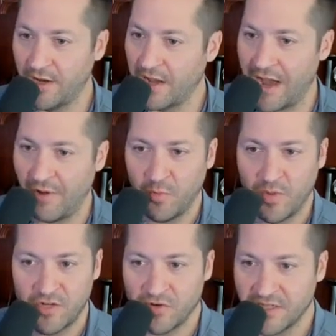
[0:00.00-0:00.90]
How do we
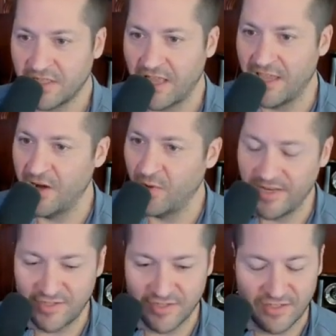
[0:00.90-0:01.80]
address that?
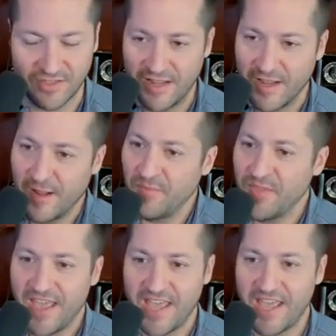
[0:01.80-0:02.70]
100%.
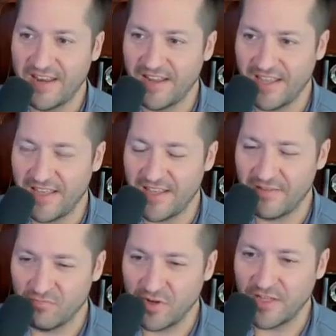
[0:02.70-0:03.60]
And it
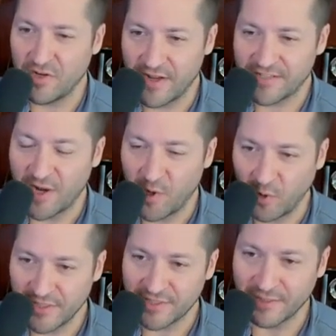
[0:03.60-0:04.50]
really creates that
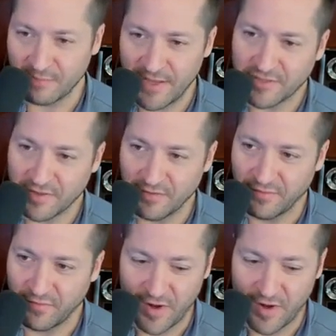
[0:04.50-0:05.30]
holistic picture of